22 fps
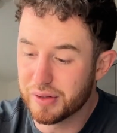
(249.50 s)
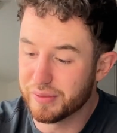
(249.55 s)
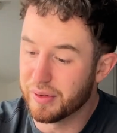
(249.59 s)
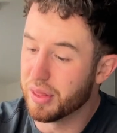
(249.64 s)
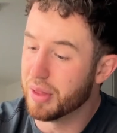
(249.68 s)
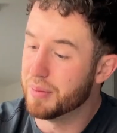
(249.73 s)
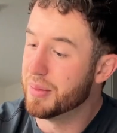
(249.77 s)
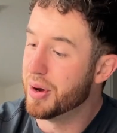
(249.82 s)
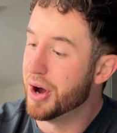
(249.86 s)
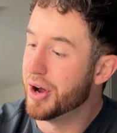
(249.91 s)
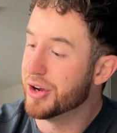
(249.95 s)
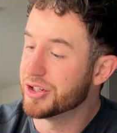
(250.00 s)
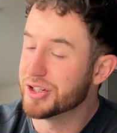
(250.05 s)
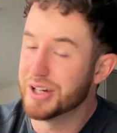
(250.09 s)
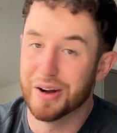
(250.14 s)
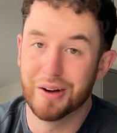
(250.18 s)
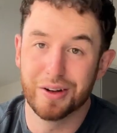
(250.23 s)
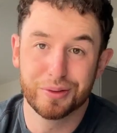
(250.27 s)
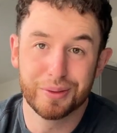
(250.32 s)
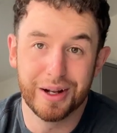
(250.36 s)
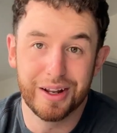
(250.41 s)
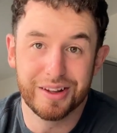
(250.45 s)
other merch now
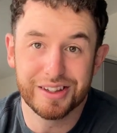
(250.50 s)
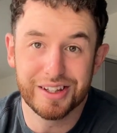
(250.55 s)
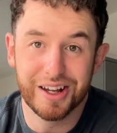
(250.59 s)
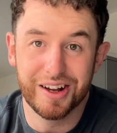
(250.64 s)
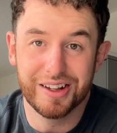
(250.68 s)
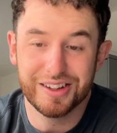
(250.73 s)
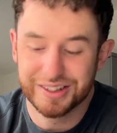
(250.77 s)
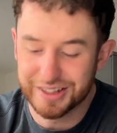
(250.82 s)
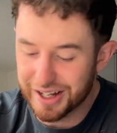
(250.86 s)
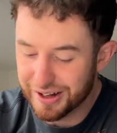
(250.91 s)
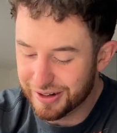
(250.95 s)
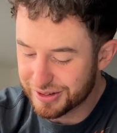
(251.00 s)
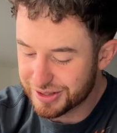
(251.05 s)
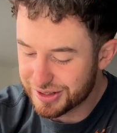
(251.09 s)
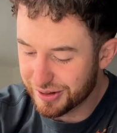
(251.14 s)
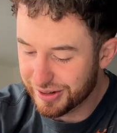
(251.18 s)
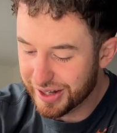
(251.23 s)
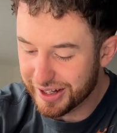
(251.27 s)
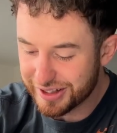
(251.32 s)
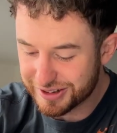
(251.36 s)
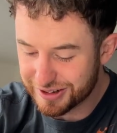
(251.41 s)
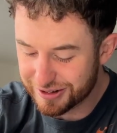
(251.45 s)
as well, it turns out, so
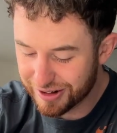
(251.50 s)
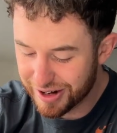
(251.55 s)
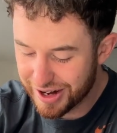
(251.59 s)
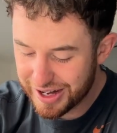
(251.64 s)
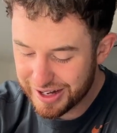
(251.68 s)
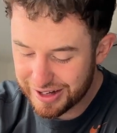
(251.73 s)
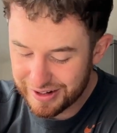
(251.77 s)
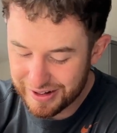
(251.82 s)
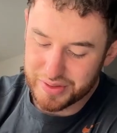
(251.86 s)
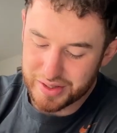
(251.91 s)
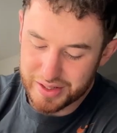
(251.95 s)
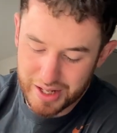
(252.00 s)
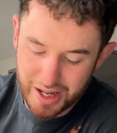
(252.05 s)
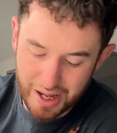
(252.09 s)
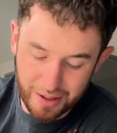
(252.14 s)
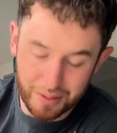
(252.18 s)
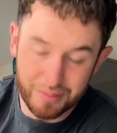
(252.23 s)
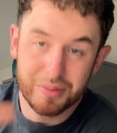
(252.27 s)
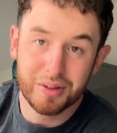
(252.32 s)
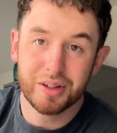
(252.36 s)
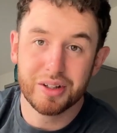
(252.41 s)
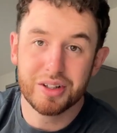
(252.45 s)
that's great. Yeah,
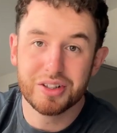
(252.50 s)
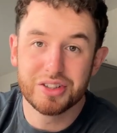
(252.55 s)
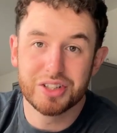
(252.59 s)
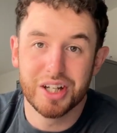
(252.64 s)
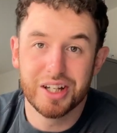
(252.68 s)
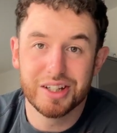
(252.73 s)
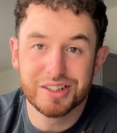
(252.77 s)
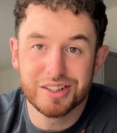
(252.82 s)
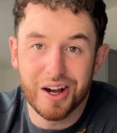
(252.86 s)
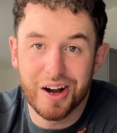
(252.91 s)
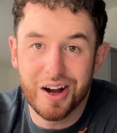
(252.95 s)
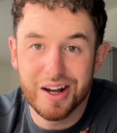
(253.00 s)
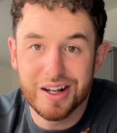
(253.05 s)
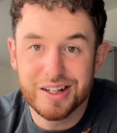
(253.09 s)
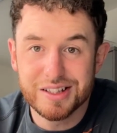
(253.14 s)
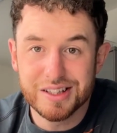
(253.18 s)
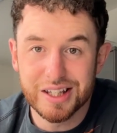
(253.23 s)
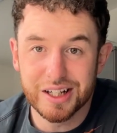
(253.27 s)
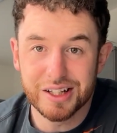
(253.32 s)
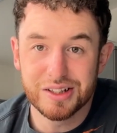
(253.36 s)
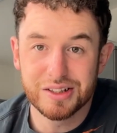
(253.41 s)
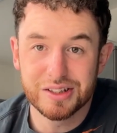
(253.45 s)
cheers guys,
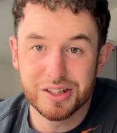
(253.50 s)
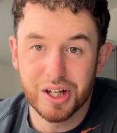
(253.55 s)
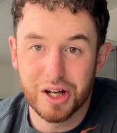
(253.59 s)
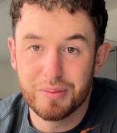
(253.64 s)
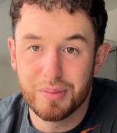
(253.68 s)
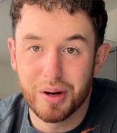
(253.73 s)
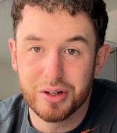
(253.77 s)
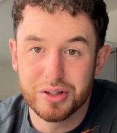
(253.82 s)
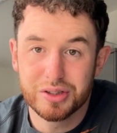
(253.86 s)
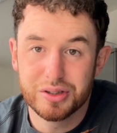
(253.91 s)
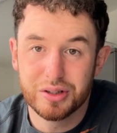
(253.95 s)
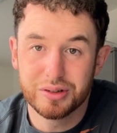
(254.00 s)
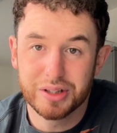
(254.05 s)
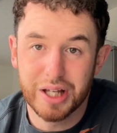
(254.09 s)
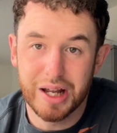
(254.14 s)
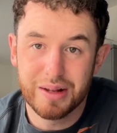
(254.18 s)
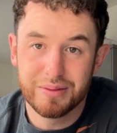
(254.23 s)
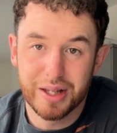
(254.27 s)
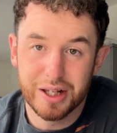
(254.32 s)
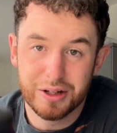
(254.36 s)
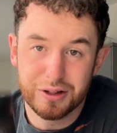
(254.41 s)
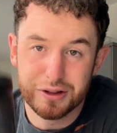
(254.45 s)
thank you so much to Game
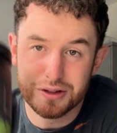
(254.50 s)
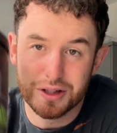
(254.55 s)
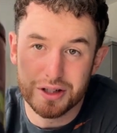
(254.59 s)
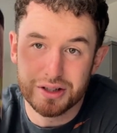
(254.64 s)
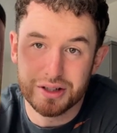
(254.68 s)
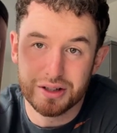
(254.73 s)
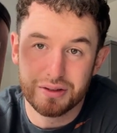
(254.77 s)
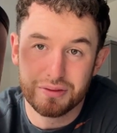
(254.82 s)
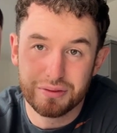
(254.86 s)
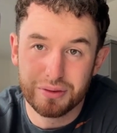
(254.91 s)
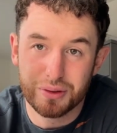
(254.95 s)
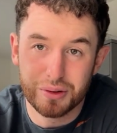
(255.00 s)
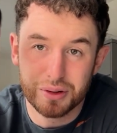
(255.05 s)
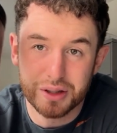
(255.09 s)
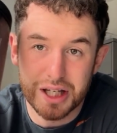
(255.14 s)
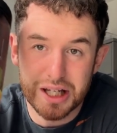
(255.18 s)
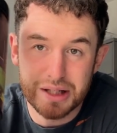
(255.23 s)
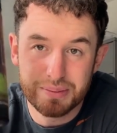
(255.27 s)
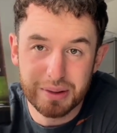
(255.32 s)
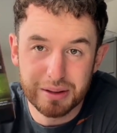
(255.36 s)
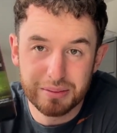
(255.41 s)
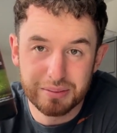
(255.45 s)
Day Nutrition for
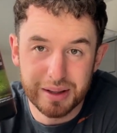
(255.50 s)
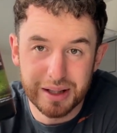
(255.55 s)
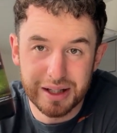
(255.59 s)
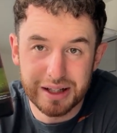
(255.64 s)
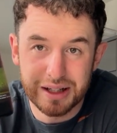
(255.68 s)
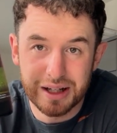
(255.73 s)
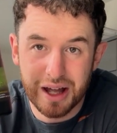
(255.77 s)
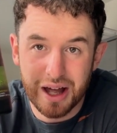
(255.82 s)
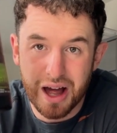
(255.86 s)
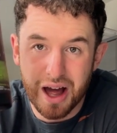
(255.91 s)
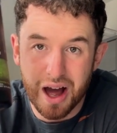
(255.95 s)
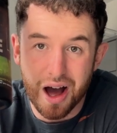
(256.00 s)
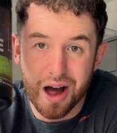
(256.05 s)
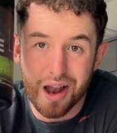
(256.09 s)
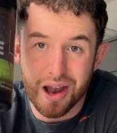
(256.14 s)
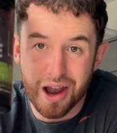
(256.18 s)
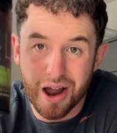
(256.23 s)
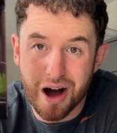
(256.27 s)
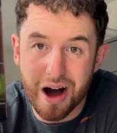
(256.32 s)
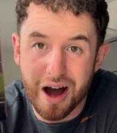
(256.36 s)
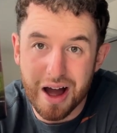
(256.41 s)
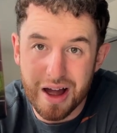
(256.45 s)
keeping me
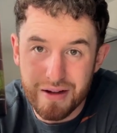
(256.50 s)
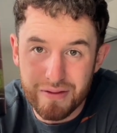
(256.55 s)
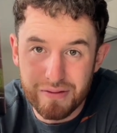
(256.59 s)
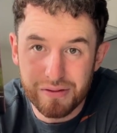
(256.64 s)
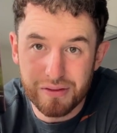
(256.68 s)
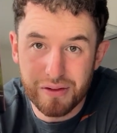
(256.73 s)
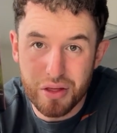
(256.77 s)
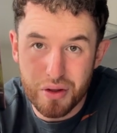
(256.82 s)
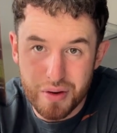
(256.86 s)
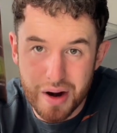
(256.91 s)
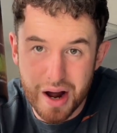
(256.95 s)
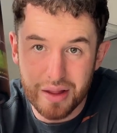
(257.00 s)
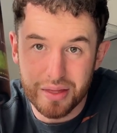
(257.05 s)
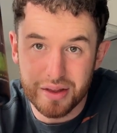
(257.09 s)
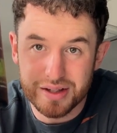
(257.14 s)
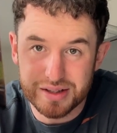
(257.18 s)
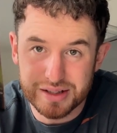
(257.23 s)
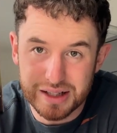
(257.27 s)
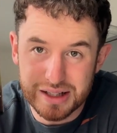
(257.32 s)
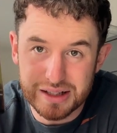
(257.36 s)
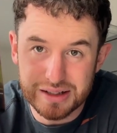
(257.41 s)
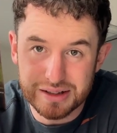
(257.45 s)
alive throughout the
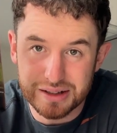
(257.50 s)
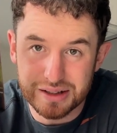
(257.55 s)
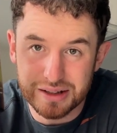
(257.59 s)
season.